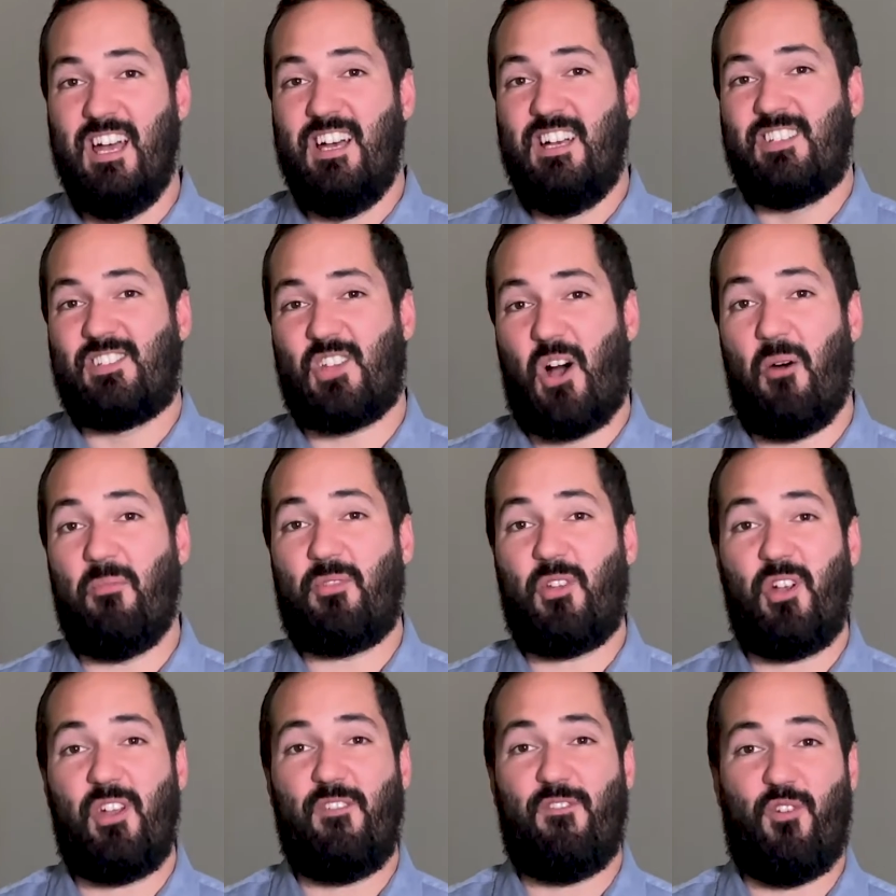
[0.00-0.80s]
Psalm
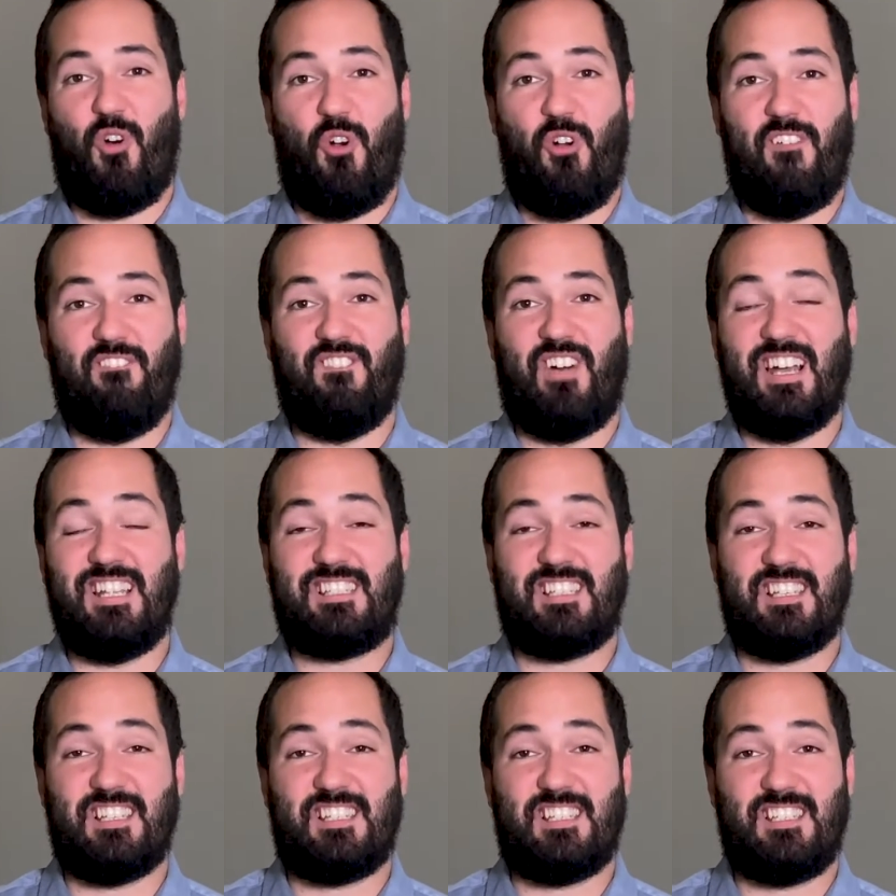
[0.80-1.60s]
34
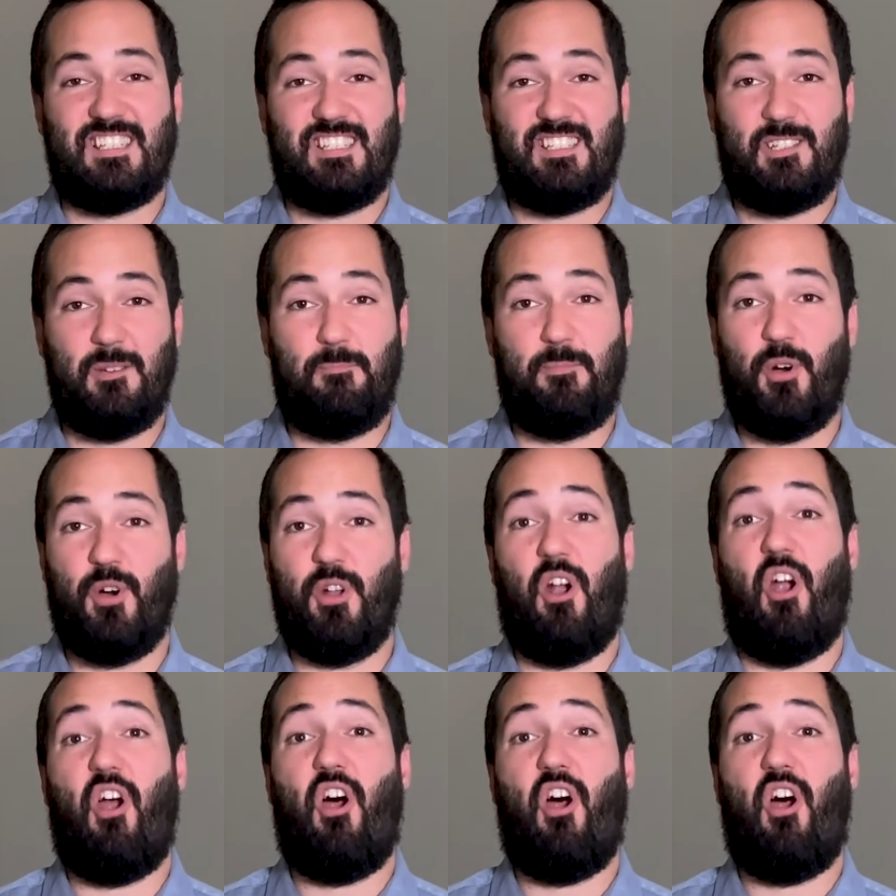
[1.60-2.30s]
invites us to put our